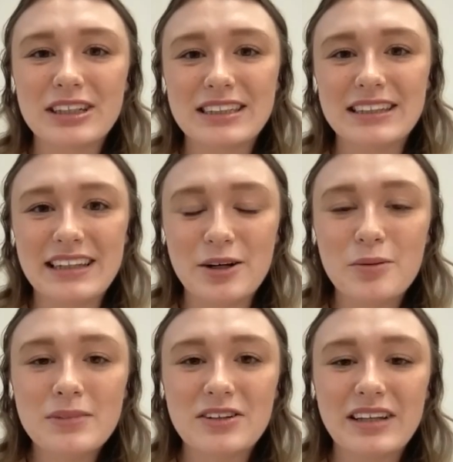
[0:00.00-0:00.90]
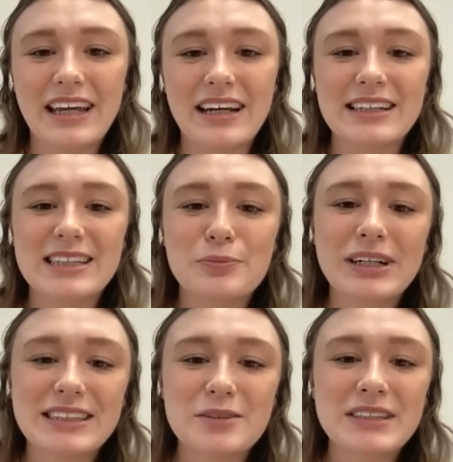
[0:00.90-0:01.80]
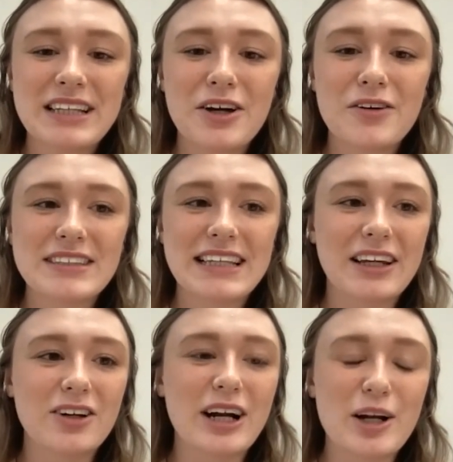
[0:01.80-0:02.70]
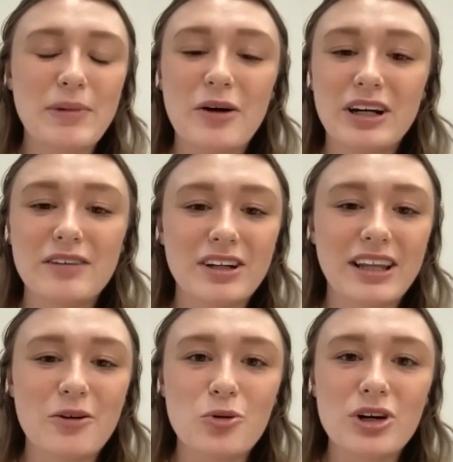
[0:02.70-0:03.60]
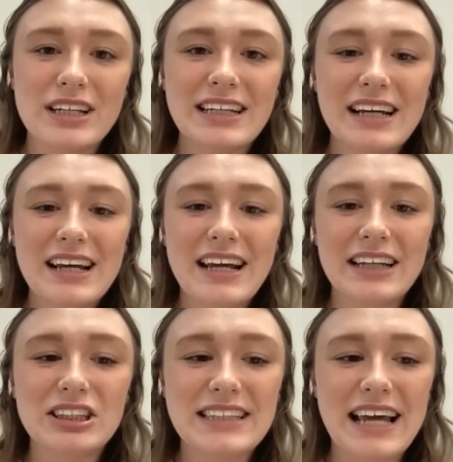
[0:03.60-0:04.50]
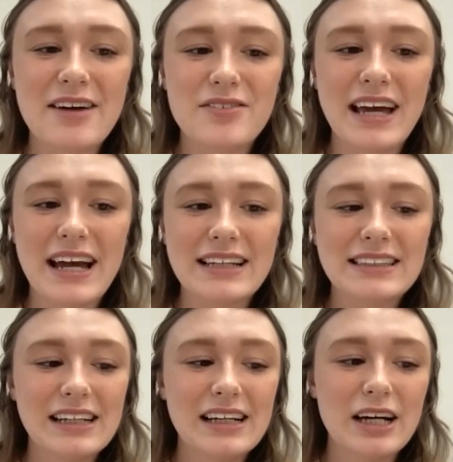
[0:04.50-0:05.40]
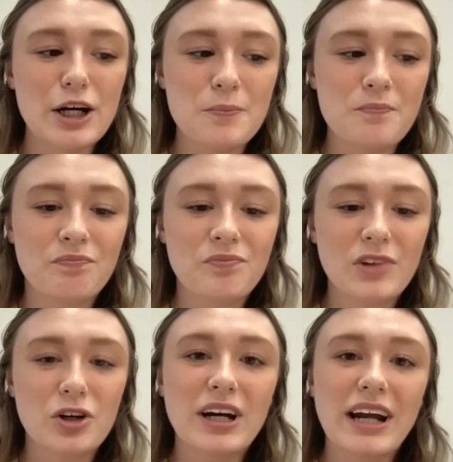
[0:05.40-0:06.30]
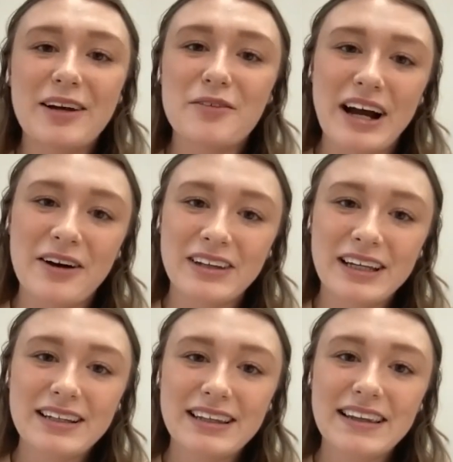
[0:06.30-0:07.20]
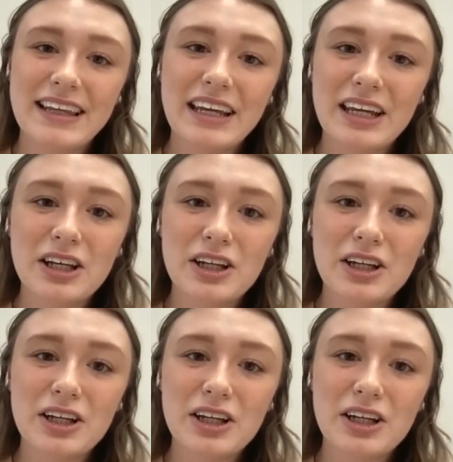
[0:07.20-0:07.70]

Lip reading: to them so they can express themselves. They can write about whatever they want and just have that creative outlet that they can